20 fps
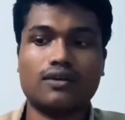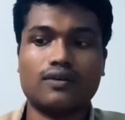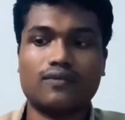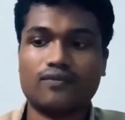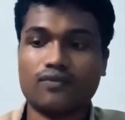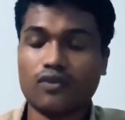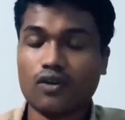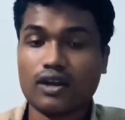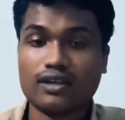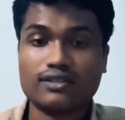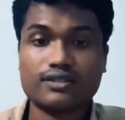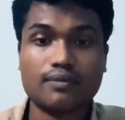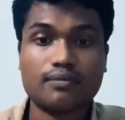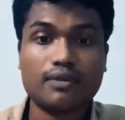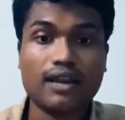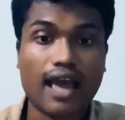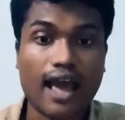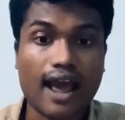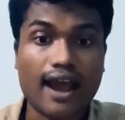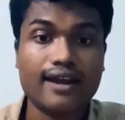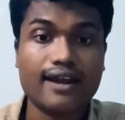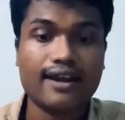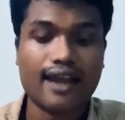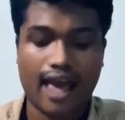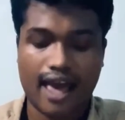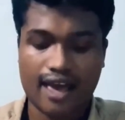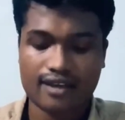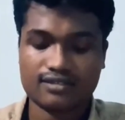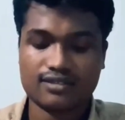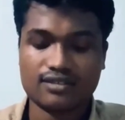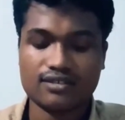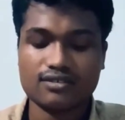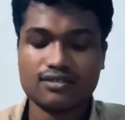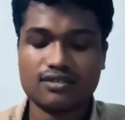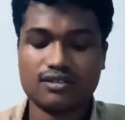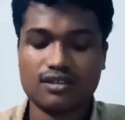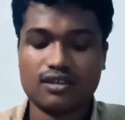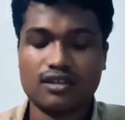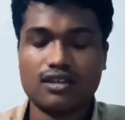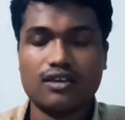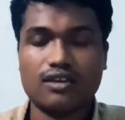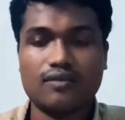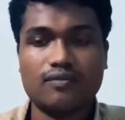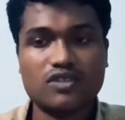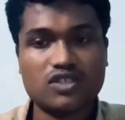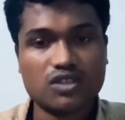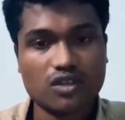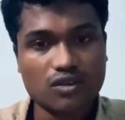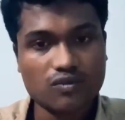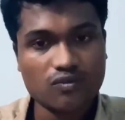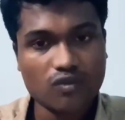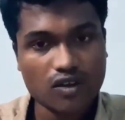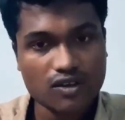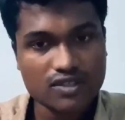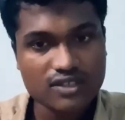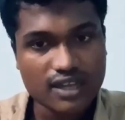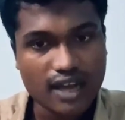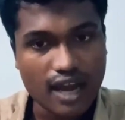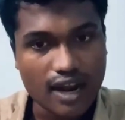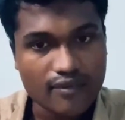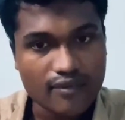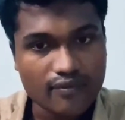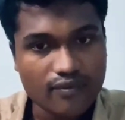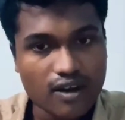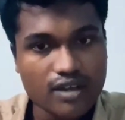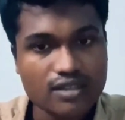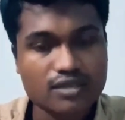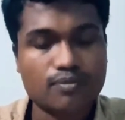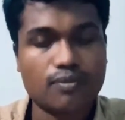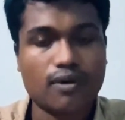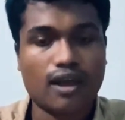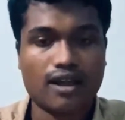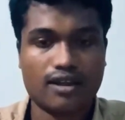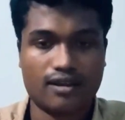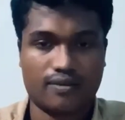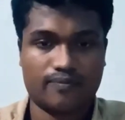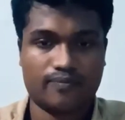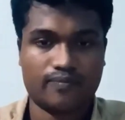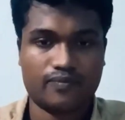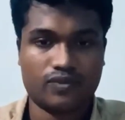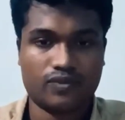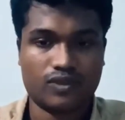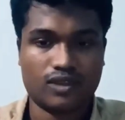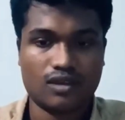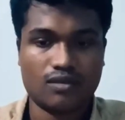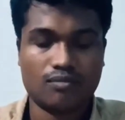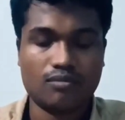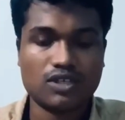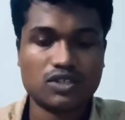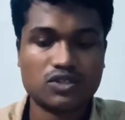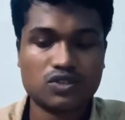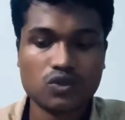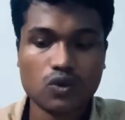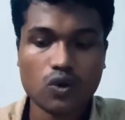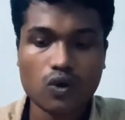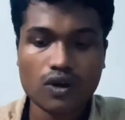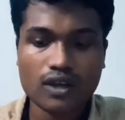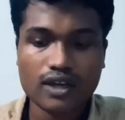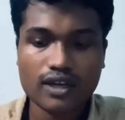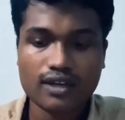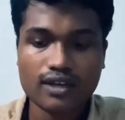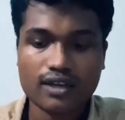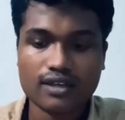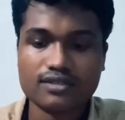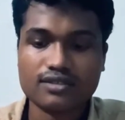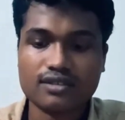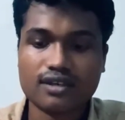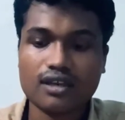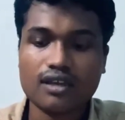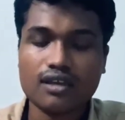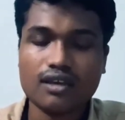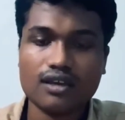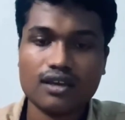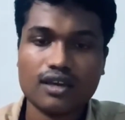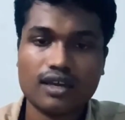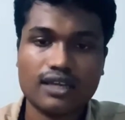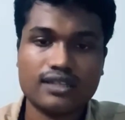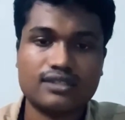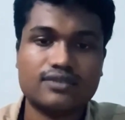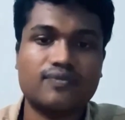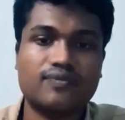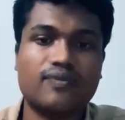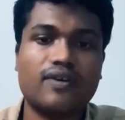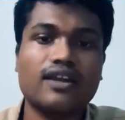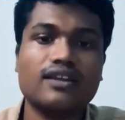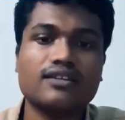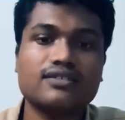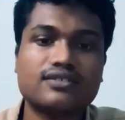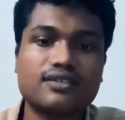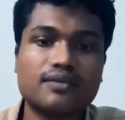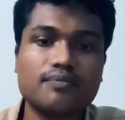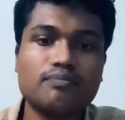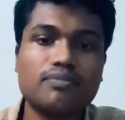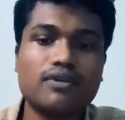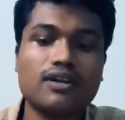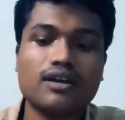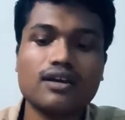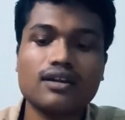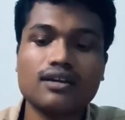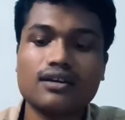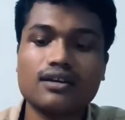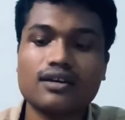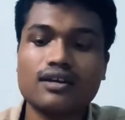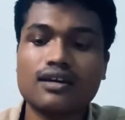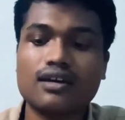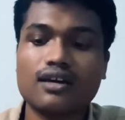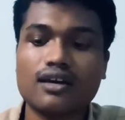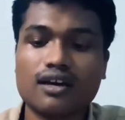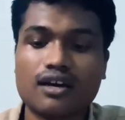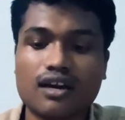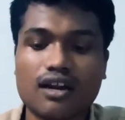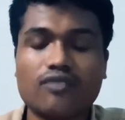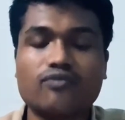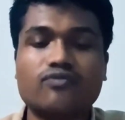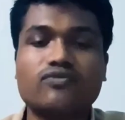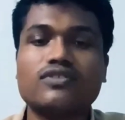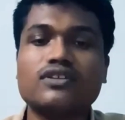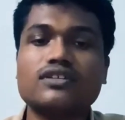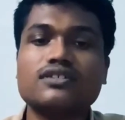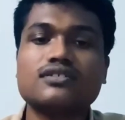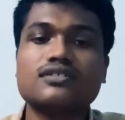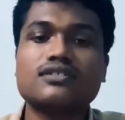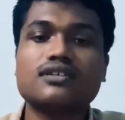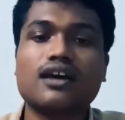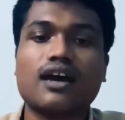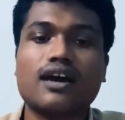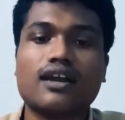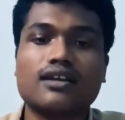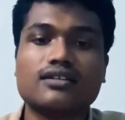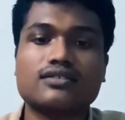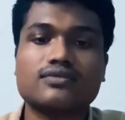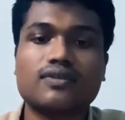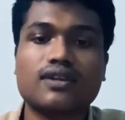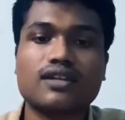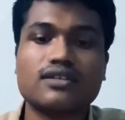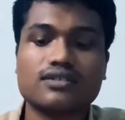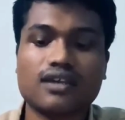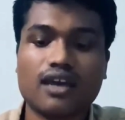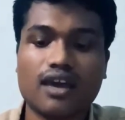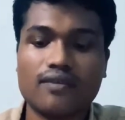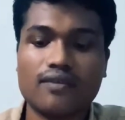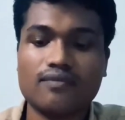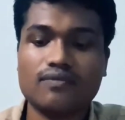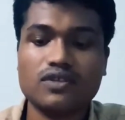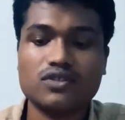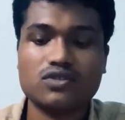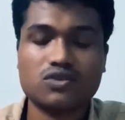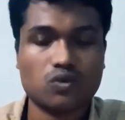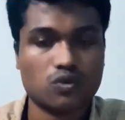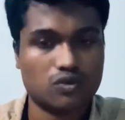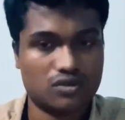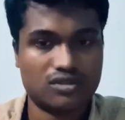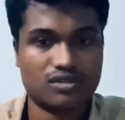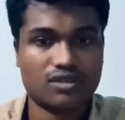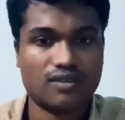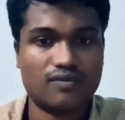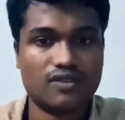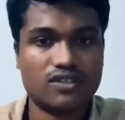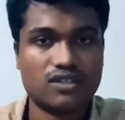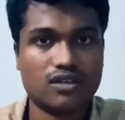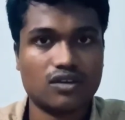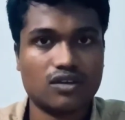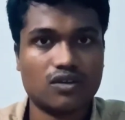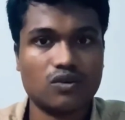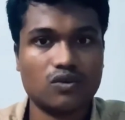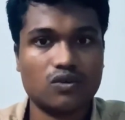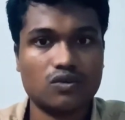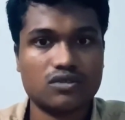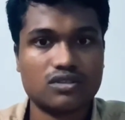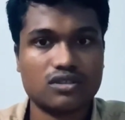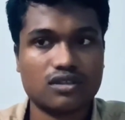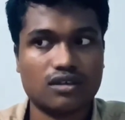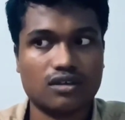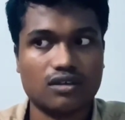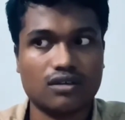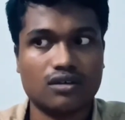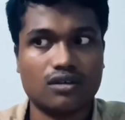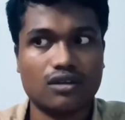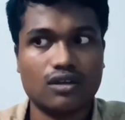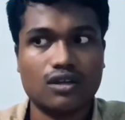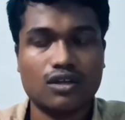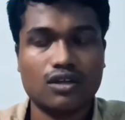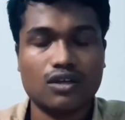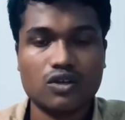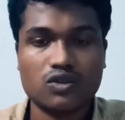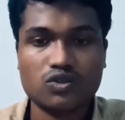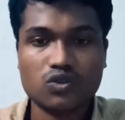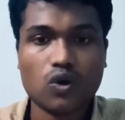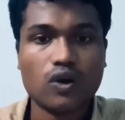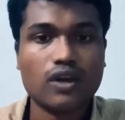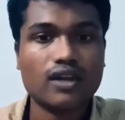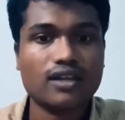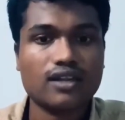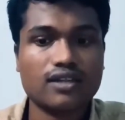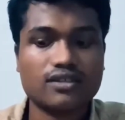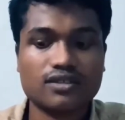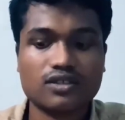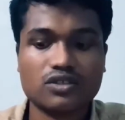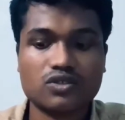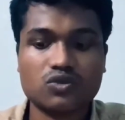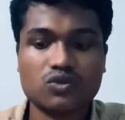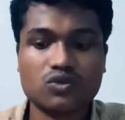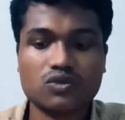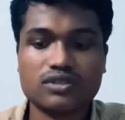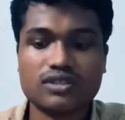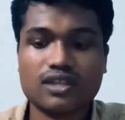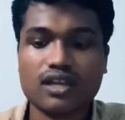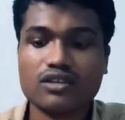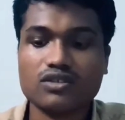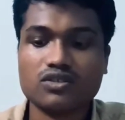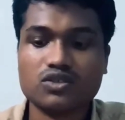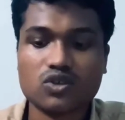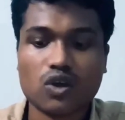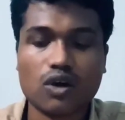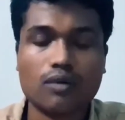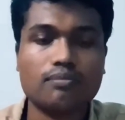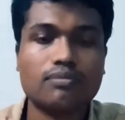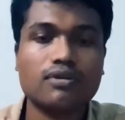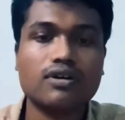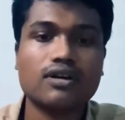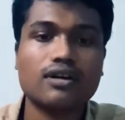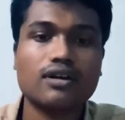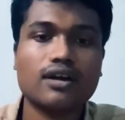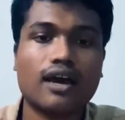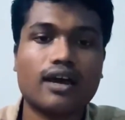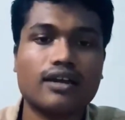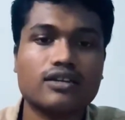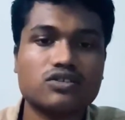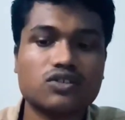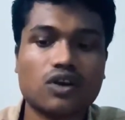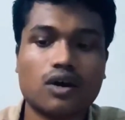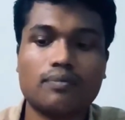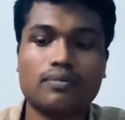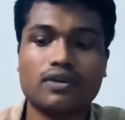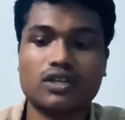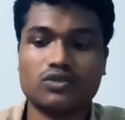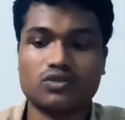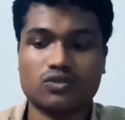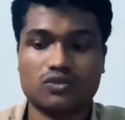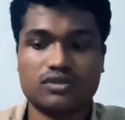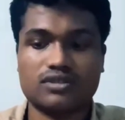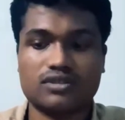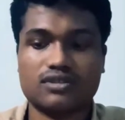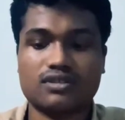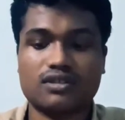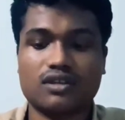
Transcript: For example, hand axes, which involves an advanced planning. But Sohan industry, it's very simpler, rough edge and as well as heavy stones, which includes Sohan industry tools like chopper and chopping tools.